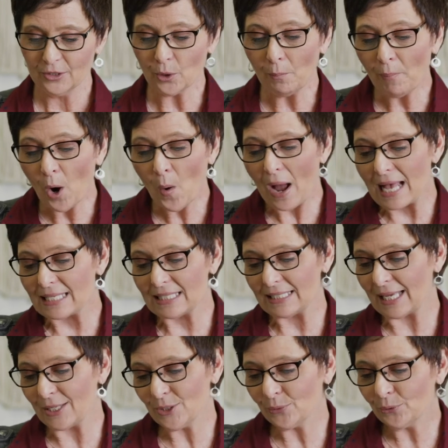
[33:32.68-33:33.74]
So Boaz
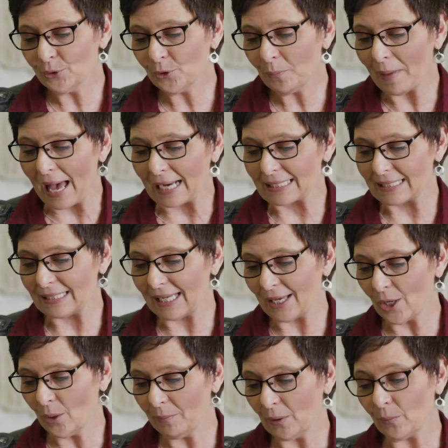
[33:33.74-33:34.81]
sends Ruth back to
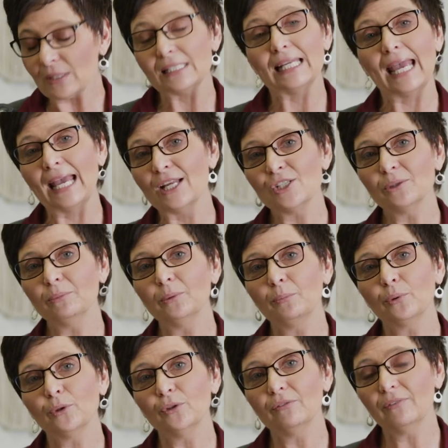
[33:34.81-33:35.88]
Naomi with tangible
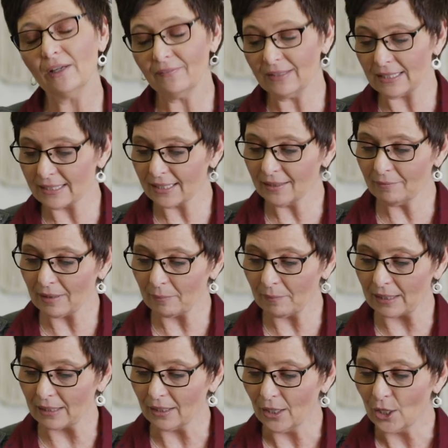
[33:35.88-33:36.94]
proof of his
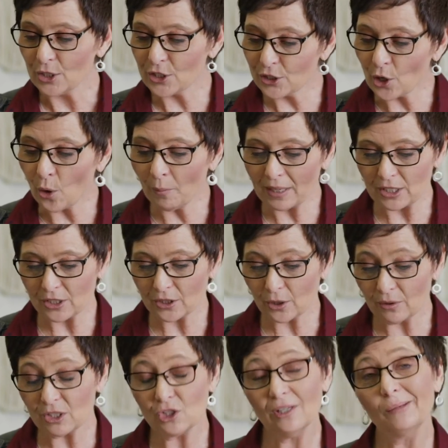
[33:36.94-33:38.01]
commitment, so much
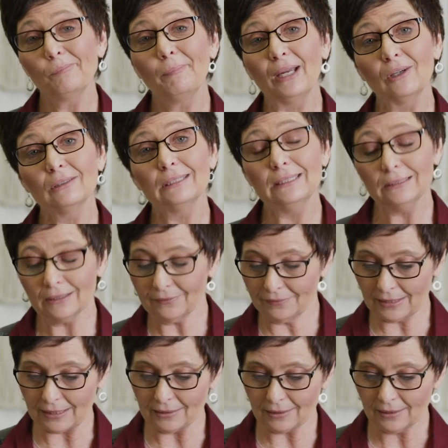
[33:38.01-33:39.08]
so that she can barely
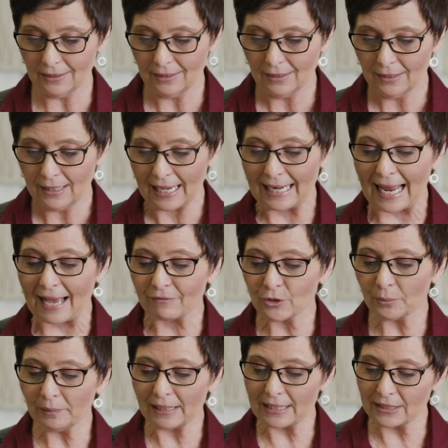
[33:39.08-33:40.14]
lift it. And
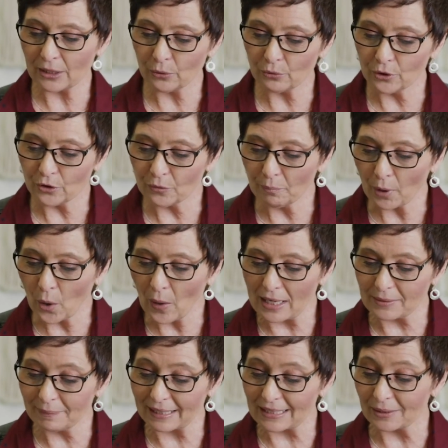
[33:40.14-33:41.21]
after blessing Ruth,
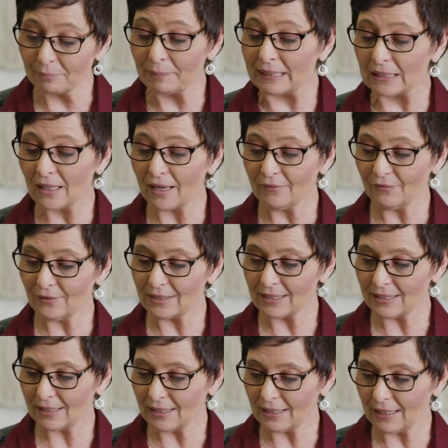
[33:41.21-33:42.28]
Boaz makes a beeline for the
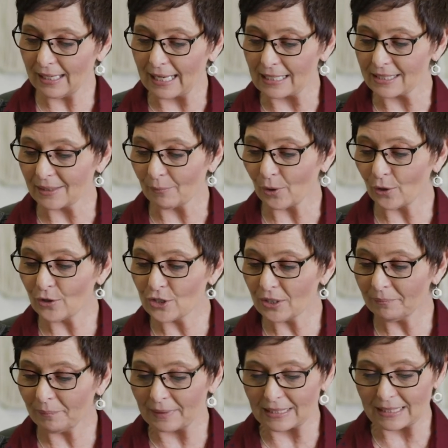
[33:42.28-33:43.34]
city. He has some
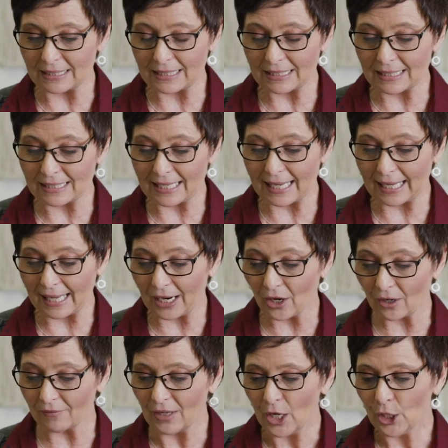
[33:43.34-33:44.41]
urgent business to take
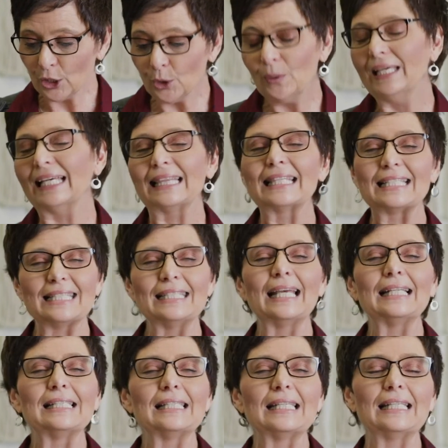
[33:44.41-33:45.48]
care of. You get the
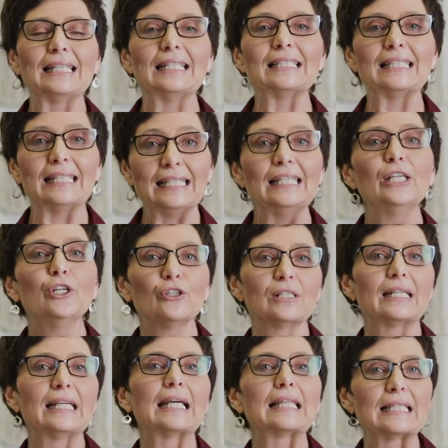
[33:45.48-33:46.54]
sense that he is eager
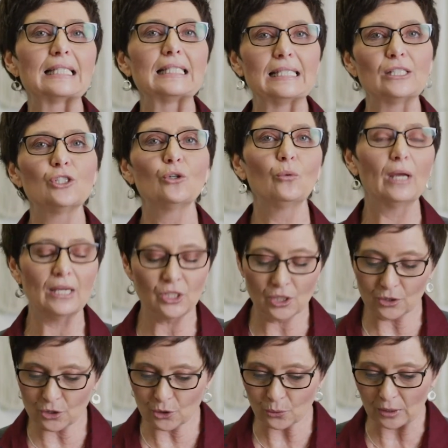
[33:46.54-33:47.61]
to get this
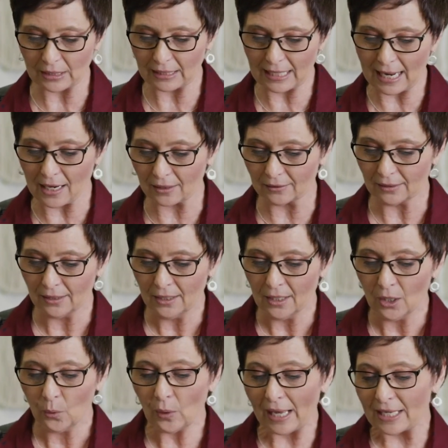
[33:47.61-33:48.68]
situation sorted out.
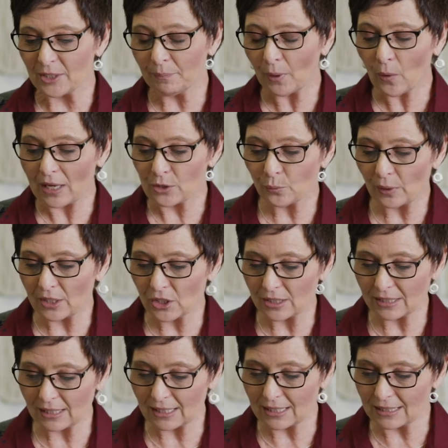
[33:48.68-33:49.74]
Well, as Boaz
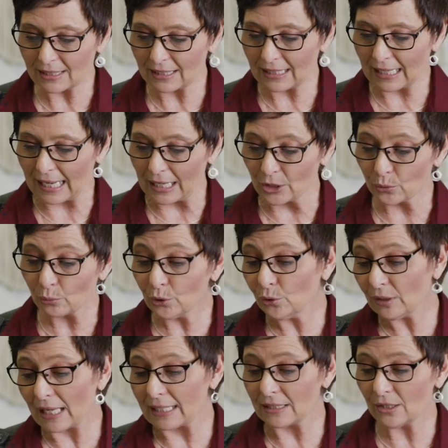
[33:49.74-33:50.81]
rushes to the city gates,
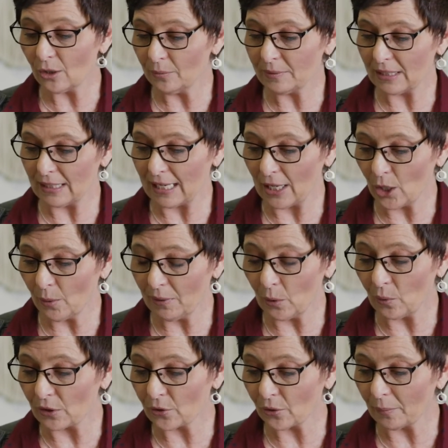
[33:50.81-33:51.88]
Ruth heads home to
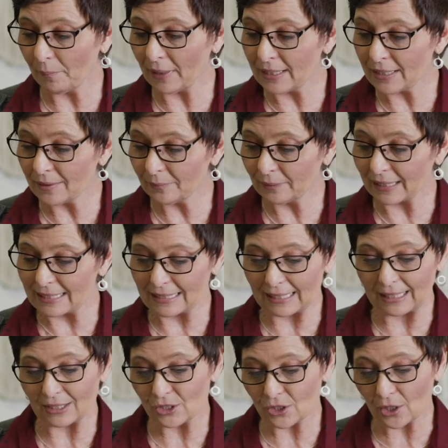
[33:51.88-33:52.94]
Naomi with her abundant
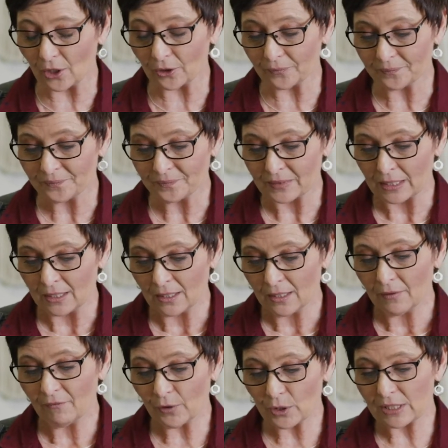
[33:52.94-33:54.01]
blessing in tow.
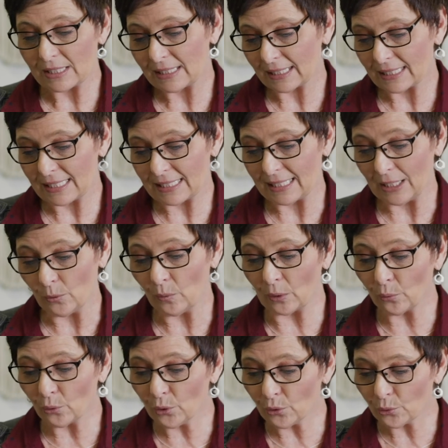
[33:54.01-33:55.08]
Verse 16,
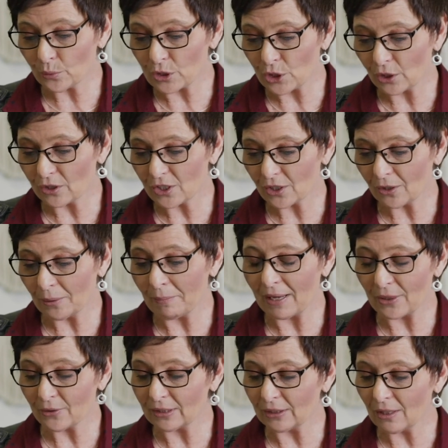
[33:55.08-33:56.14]
when Ruth returned to her
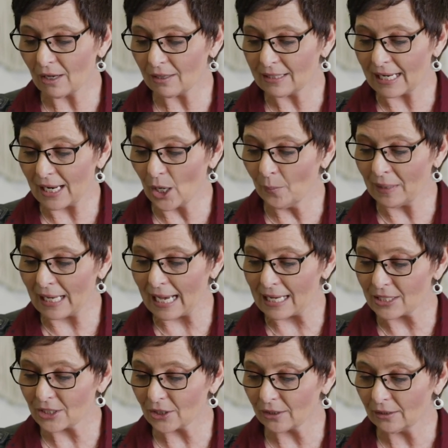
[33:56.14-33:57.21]
mother-in-law, Naomi
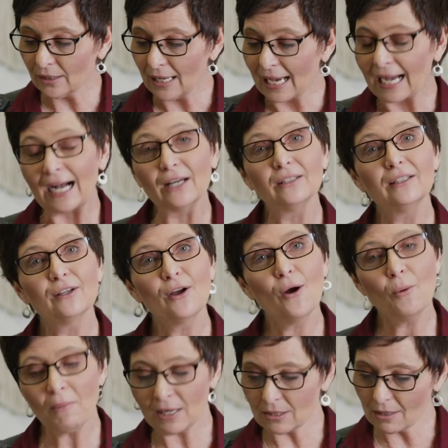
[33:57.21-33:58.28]
asked her, "How did it
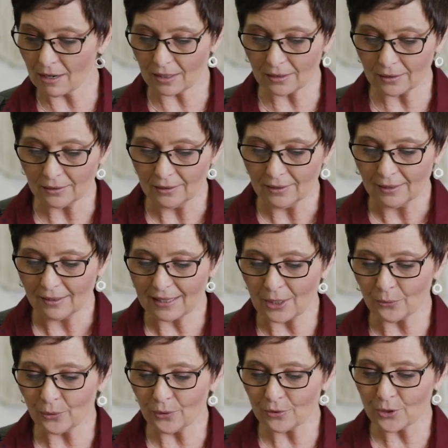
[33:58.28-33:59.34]
go, my daughter?"
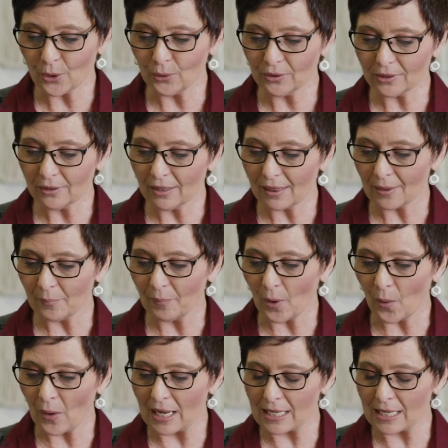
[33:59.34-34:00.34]
Then Ruth told her that